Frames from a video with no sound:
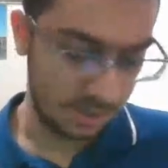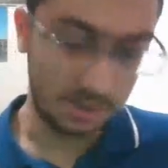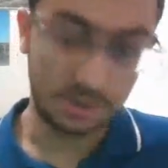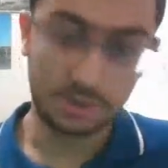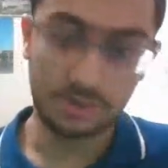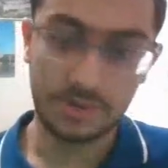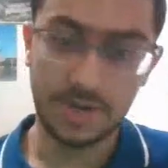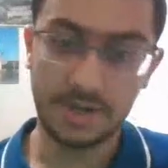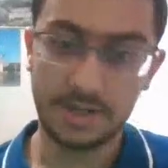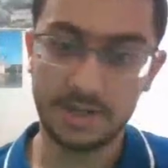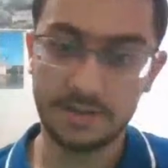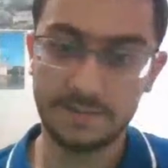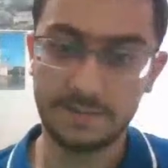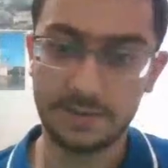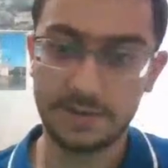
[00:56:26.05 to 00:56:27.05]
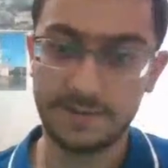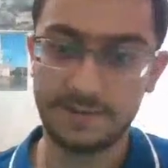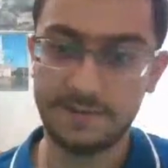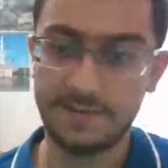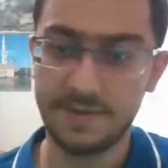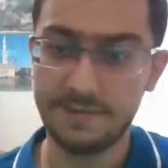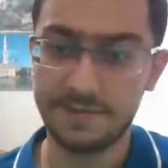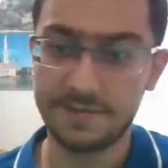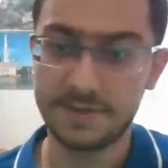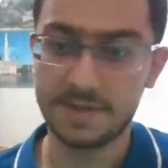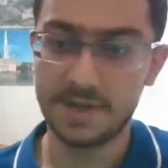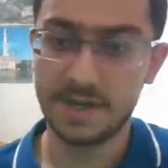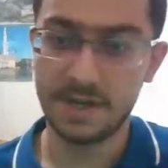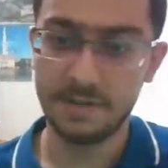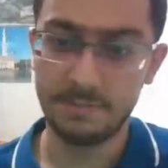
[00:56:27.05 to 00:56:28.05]
Try and get for the 5th
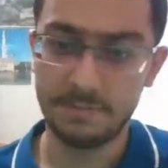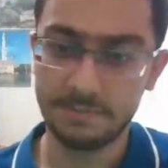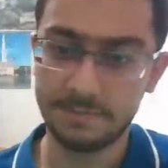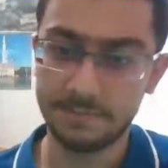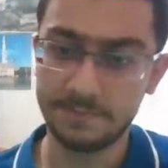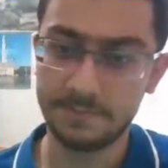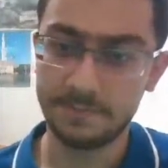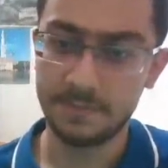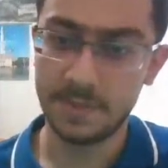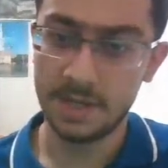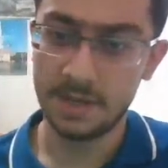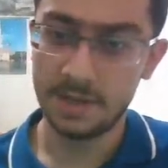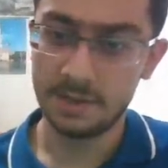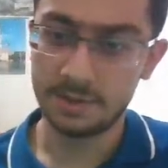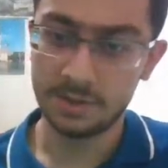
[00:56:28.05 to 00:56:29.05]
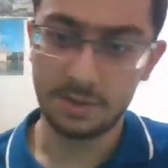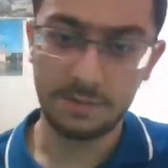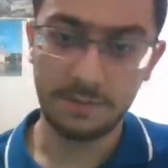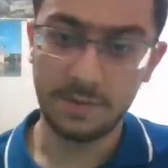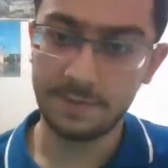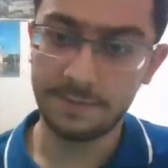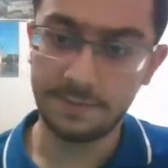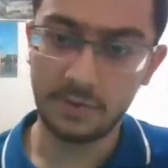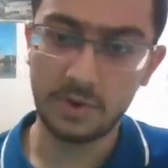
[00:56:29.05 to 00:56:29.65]
time. So far, 4